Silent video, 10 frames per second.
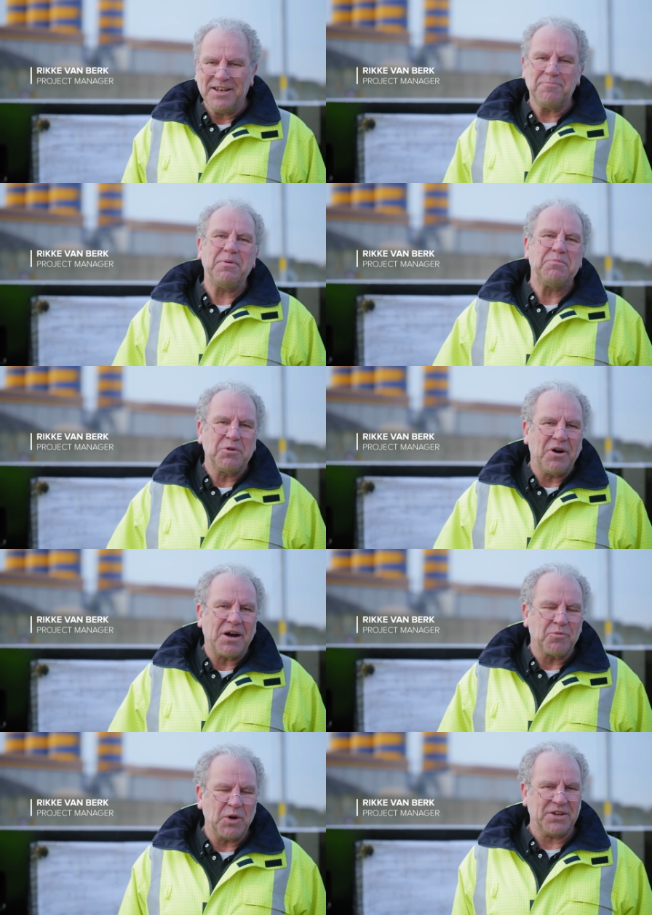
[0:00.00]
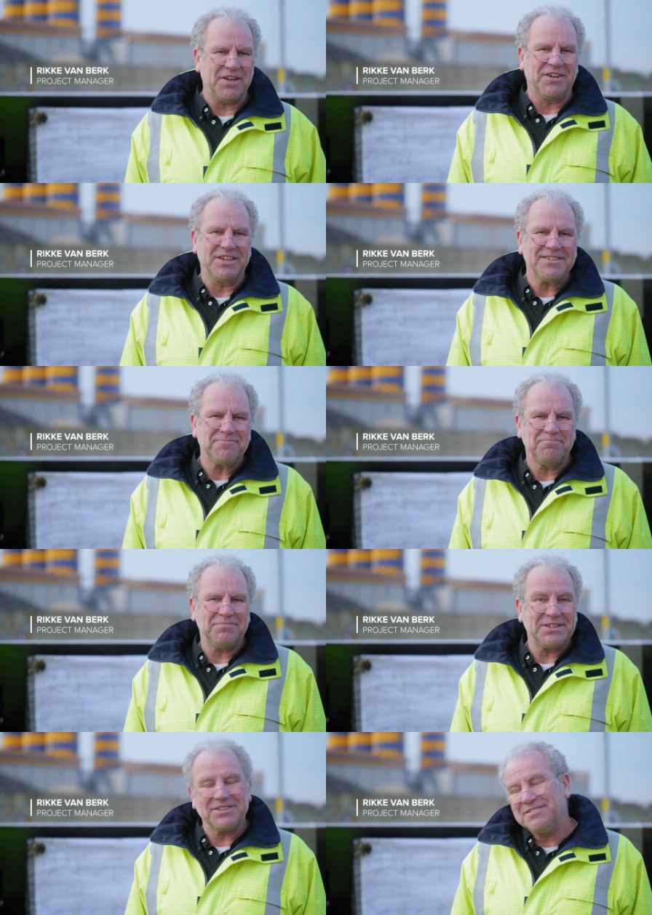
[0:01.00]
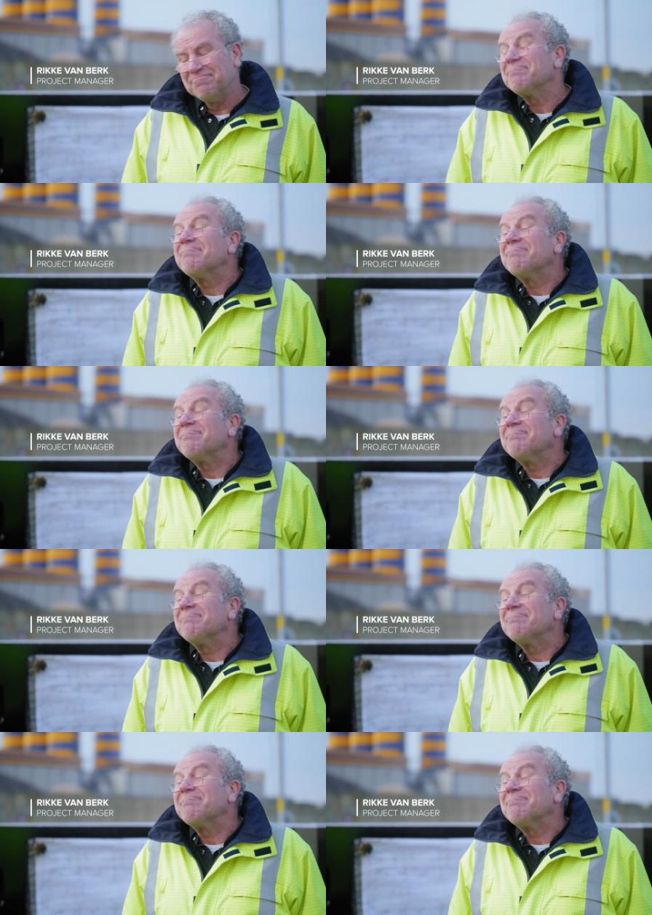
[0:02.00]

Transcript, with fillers: the people who are working on it, because